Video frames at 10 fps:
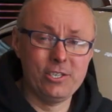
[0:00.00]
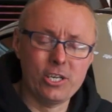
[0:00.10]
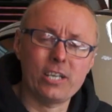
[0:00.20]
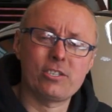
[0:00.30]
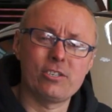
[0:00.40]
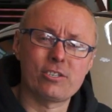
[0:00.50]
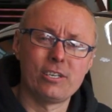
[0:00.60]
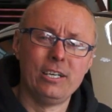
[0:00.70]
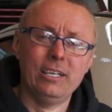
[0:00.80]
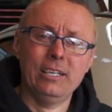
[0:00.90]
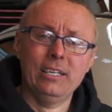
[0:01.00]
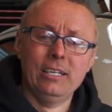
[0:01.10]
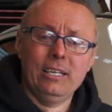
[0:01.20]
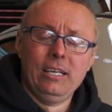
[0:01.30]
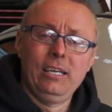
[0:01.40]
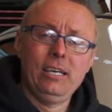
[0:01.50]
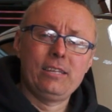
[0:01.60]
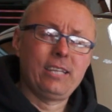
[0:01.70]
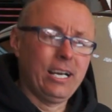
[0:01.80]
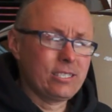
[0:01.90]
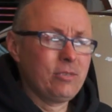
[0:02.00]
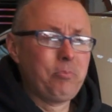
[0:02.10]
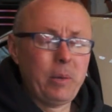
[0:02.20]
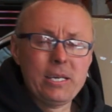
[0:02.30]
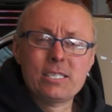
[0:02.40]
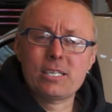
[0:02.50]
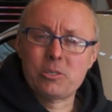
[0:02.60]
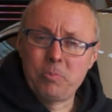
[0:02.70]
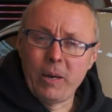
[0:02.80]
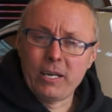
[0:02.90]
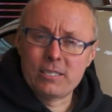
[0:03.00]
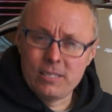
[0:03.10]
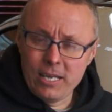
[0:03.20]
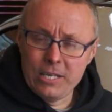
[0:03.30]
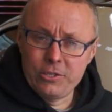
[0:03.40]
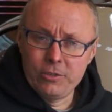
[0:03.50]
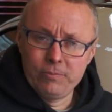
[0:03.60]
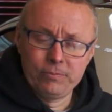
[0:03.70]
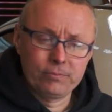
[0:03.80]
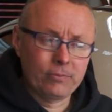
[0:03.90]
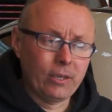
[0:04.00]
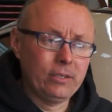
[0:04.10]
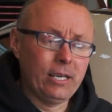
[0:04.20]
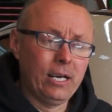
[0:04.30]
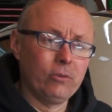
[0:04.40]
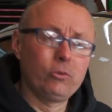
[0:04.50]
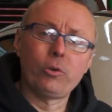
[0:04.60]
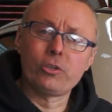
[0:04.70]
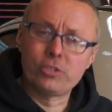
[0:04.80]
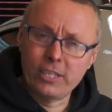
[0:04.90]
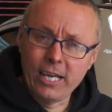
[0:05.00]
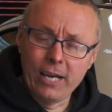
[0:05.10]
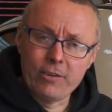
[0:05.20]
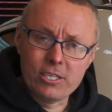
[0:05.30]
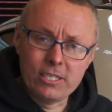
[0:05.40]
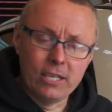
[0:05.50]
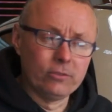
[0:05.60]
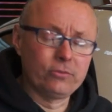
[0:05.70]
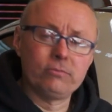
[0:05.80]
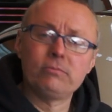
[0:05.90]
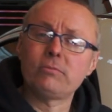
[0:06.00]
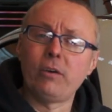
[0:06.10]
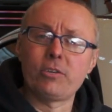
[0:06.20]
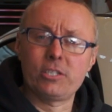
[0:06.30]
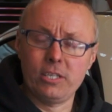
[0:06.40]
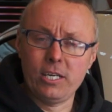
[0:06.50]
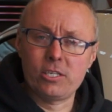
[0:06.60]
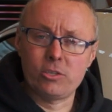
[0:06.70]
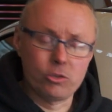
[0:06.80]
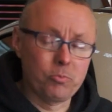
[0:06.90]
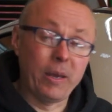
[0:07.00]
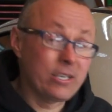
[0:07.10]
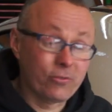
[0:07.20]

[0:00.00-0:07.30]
injectors. That's the basic specs of the engine. Now going on to the car itself, obviously it's space